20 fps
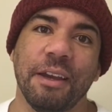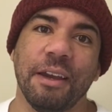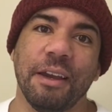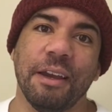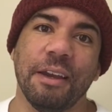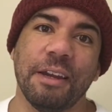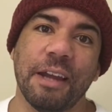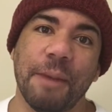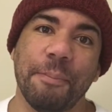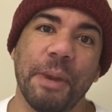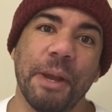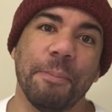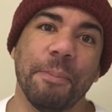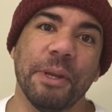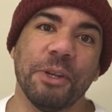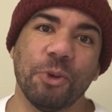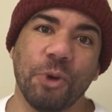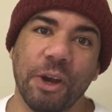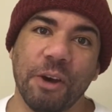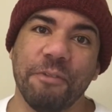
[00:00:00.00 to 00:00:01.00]
and I make mental
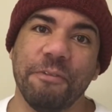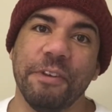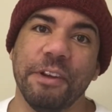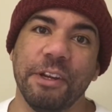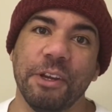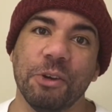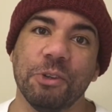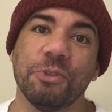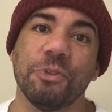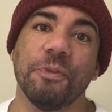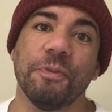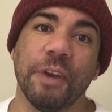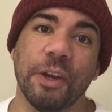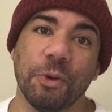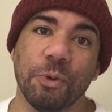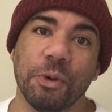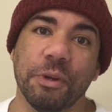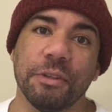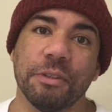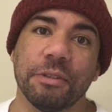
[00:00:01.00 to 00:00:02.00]
health videos for
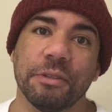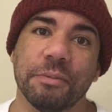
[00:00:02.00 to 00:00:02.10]
veterans.